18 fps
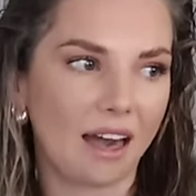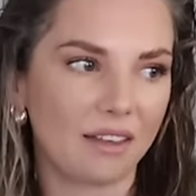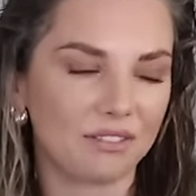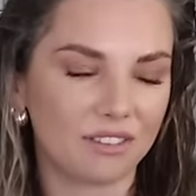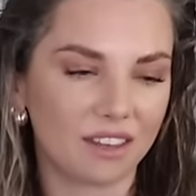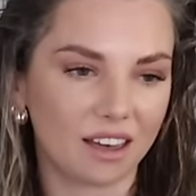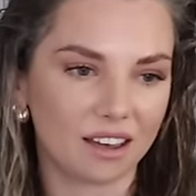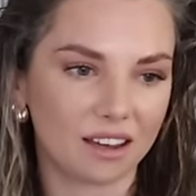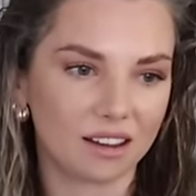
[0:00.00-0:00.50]

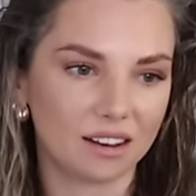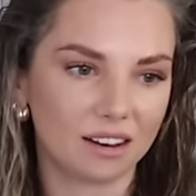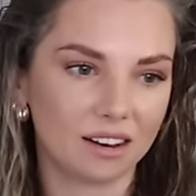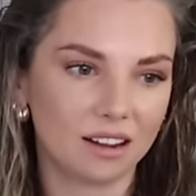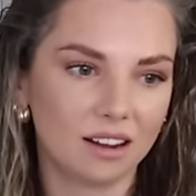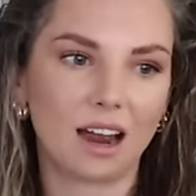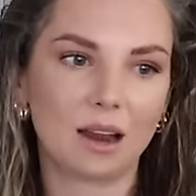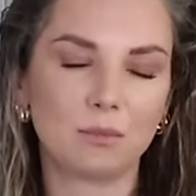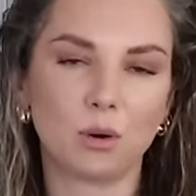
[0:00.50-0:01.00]
And then
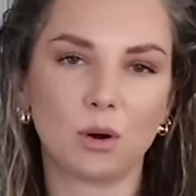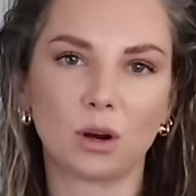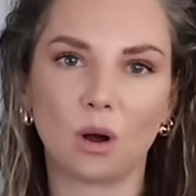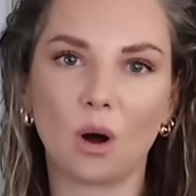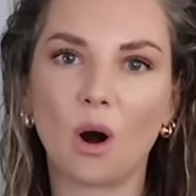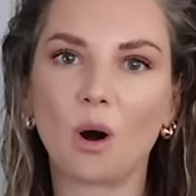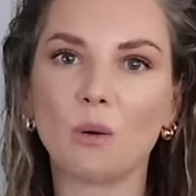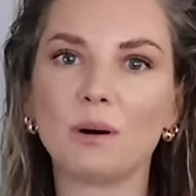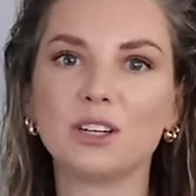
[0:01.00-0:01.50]
I bought a
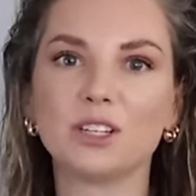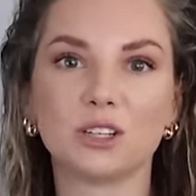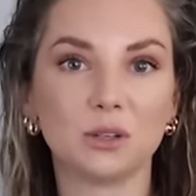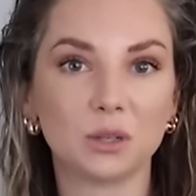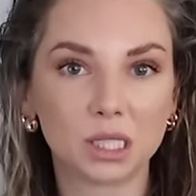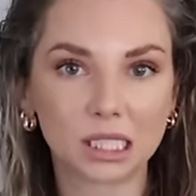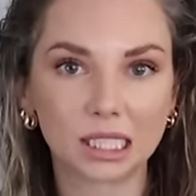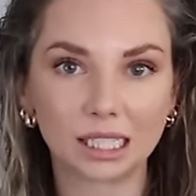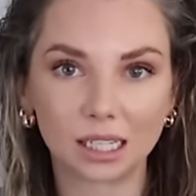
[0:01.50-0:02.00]
whole bunch of
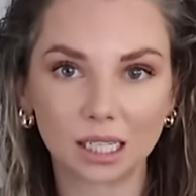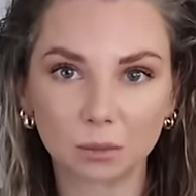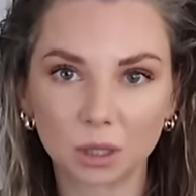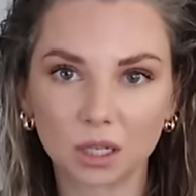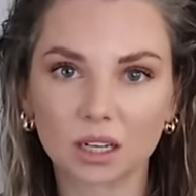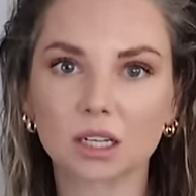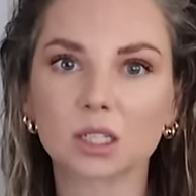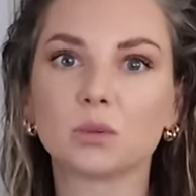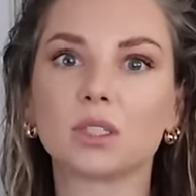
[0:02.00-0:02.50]
new cleaning
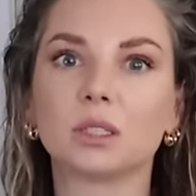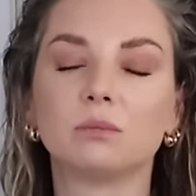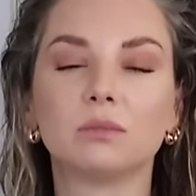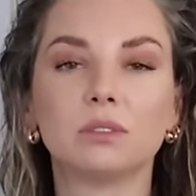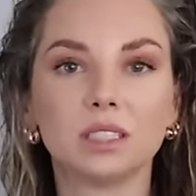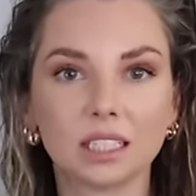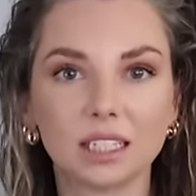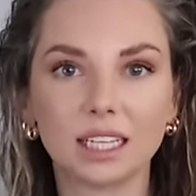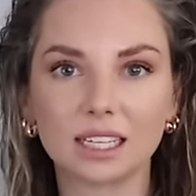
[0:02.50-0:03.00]
products, which I'm
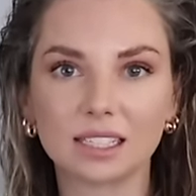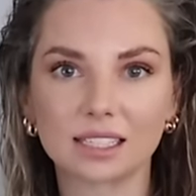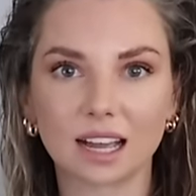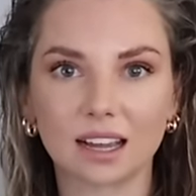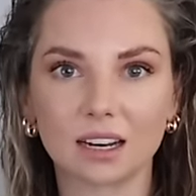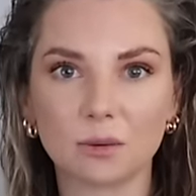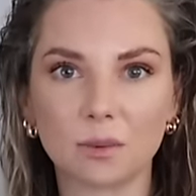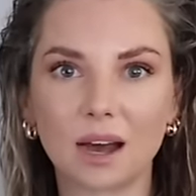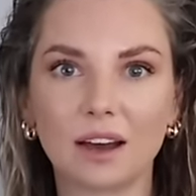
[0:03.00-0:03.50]
really
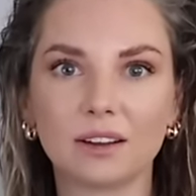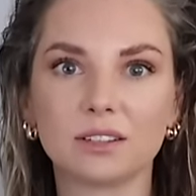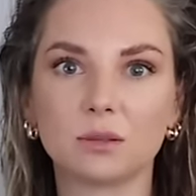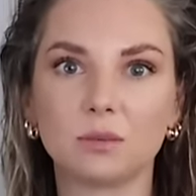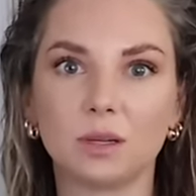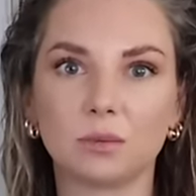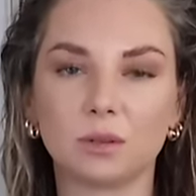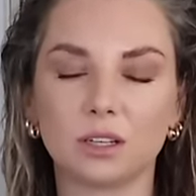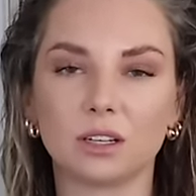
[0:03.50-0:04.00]
excited about to
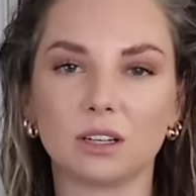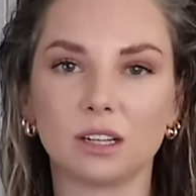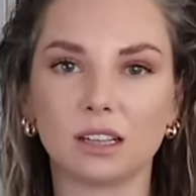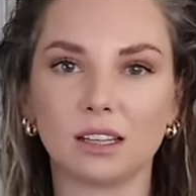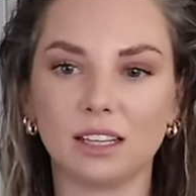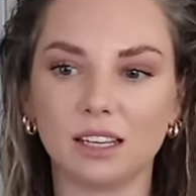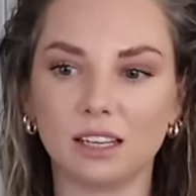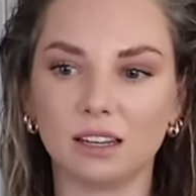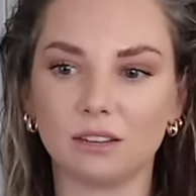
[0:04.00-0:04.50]
be able to
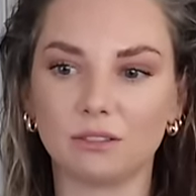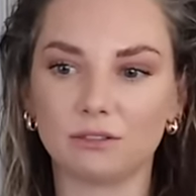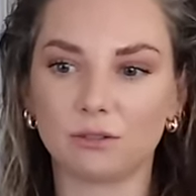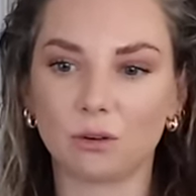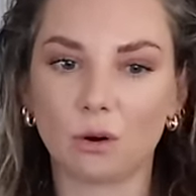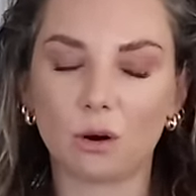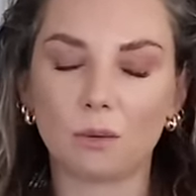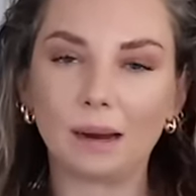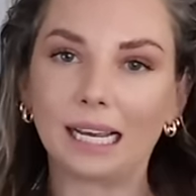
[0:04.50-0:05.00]
clean
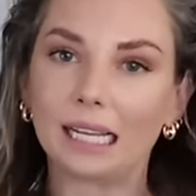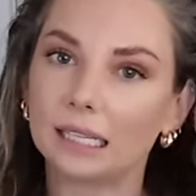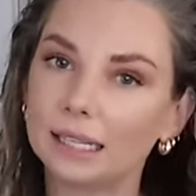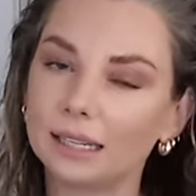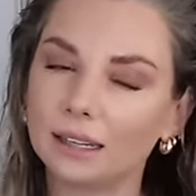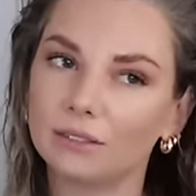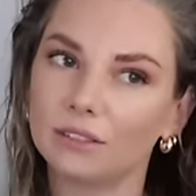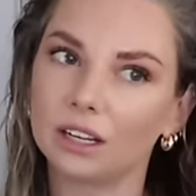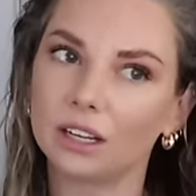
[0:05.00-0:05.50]
for my cleaning